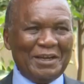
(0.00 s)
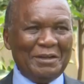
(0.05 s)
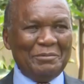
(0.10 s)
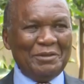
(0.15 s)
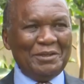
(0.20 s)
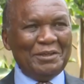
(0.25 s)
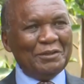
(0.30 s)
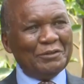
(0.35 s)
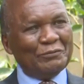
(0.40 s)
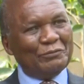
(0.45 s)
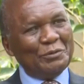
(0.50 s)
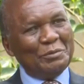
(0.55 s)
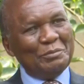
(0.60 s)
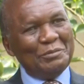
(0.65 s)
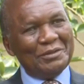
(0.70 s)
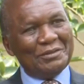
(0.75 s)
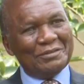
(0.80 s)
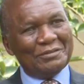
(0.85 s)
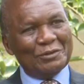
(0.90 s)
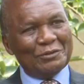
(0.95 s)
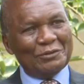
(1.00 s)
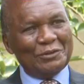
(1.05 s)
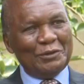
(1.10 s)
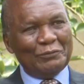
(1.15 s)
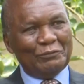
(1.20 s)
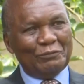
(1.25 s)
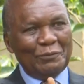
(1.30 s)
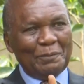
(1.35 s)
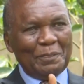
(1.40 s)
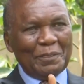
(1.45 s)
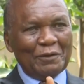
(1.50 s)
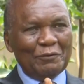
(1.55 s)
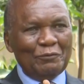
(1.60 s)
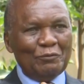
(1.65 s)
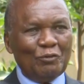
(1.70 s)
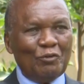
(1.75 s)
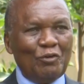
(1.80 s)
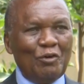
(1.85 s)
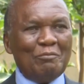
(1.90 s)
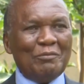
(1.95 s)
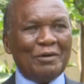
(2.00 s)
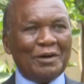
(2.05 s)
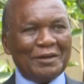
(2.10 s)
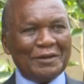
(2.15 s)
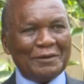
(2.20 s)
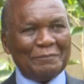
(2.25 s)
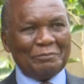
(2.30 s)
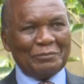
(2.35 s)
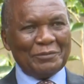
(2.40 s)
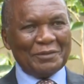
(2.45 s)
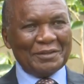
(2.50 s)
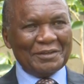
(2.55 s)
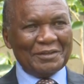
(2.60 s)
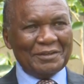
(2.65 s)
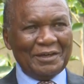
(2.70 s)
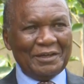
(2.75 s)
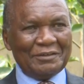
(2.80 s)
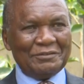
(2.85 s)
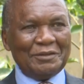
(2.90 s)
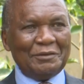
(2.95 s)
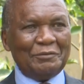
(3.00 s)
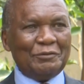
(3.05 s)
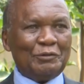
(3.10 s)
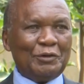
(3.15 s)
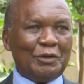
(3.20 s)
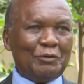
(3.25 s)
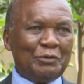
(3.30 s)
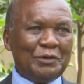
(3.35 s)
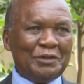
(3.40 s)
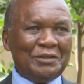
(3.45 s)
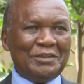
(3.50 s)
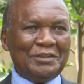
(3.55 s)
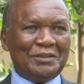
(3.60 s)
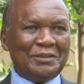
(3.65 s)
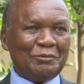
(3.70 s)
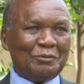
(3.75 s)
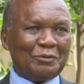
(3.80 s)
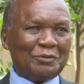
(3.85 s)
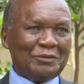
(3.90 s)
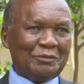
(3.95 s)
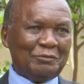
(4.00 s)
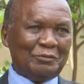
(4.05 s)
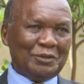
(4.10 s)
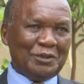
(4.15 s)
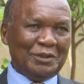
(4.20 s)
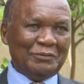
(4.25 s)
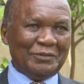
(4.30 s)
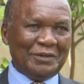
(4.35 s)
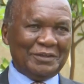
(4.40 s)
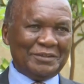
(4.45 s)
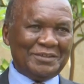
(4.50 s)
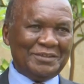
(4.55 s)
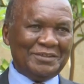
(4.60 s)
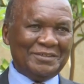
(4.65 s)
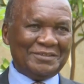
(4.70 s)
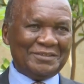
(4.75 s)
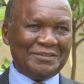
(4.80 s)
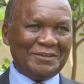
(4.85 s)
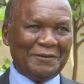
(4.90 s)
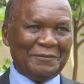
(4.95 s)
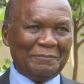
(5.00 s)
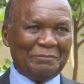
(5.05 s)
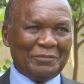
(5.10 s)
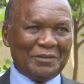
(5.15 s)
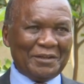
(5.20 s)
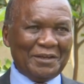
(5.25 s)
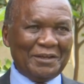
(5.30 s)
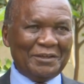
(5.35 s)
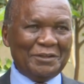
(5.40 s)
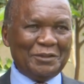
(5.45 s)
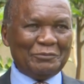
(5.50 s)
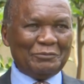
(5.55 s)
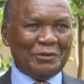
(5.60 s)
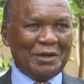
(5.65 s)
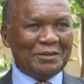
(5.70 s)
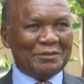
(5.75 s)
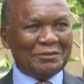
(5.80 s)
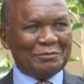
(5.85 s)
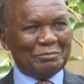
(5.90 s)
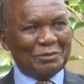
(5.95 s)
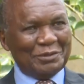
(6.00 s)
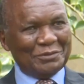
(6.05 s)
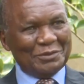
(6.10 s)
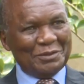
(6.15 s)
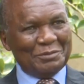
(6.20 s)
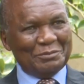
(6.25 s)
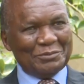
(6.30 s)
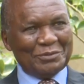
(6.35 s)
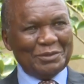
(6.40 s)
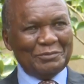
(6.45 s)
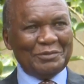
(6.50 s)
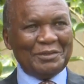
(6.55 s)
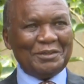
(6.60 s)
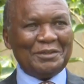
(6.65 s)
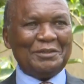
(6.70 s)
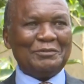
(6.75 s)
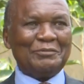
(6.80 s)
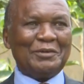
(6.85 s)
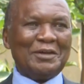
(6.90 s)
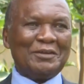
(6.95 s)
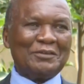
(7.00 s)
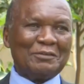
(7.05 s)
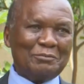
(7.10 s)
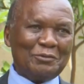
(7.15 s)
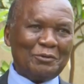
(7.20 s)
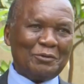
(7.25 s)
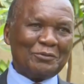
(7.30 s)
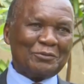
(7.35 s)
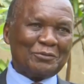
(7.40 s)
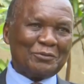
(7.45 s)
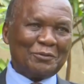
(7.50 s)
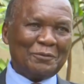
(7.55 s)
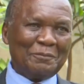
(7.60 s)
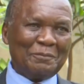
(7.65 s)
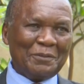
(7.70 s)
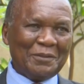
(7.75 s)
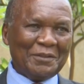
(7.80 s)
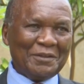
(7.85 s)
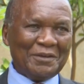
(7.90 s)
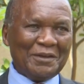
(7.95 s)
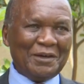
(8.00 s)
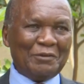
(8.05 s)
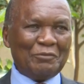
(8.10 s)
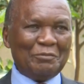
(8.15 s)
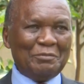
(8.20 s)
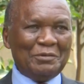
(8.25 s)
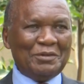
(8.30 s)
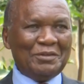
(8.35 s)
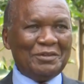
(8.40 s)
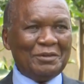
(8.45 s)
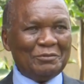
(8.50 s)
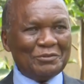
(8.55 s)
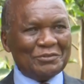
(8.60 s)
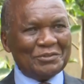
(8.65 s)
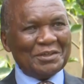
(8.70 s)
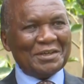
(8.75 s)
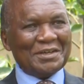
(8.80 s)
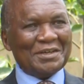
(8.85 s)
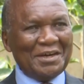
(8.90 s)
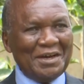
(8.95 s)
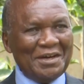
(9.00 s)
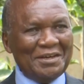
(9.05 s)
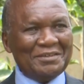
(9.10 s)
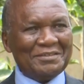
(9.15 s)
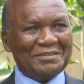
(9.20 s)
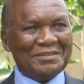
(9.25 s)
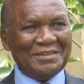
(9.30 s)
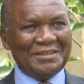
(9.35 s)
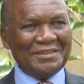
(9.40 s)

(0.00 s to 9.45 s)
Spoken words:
I mean, if we meet, so if Rukomwa has a wedding or whatever it is, and invites President Museveni and invites me also, and we meet, there, we shake hands.